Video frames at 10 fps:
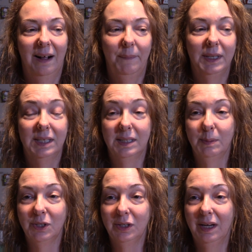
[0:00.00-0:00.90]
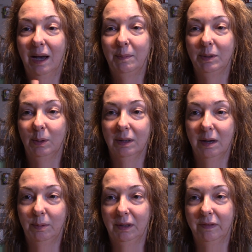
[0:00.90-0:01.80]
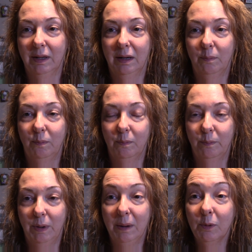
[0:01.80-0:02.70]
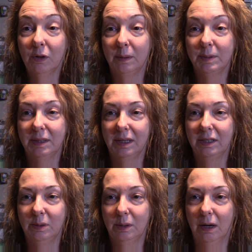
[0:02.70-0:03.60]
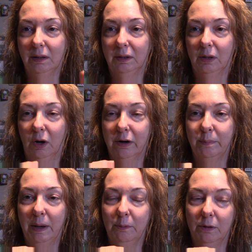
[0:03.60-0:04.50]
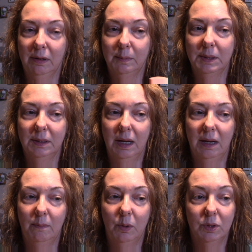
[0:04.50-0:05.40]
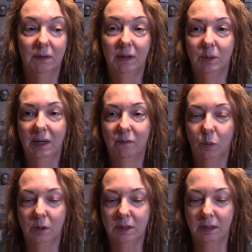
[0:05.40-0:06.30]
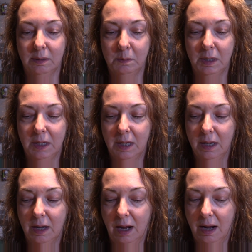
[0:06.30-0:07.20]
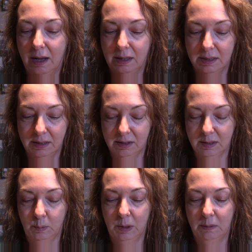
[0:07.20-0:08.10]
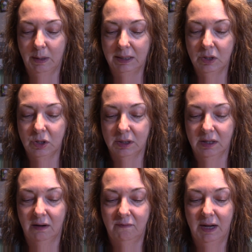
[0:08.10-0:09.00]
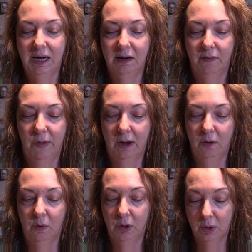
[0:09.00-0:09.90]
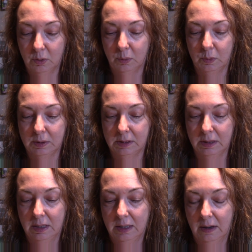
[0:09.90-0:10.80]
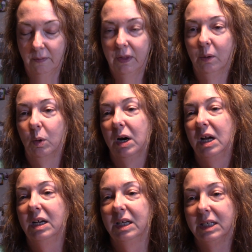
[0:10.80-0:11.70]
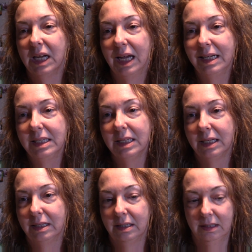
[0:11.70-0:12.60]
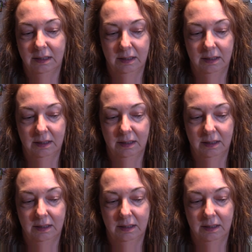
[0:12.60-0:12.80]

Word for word: It's especially happened with a couple of the paper clips that I do, that little art paper clips. Most of those have words on them. And there's been messages conveyed on those that were unintended,